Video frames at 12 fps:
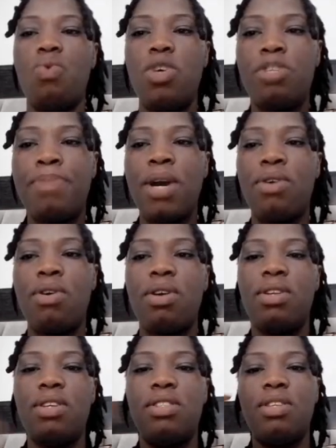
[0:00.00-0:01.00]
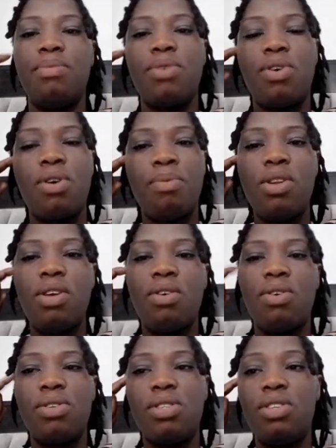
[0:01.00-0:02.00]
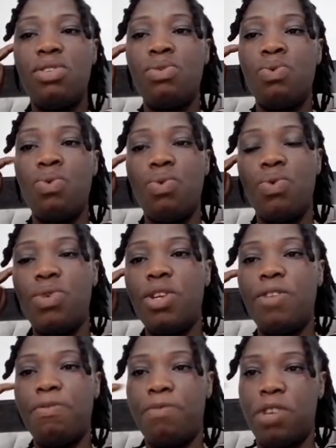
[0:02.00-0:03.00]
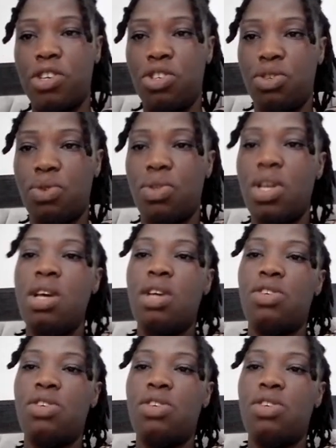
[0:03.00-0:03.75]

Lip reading: Which microorganism commonly causes wound infection?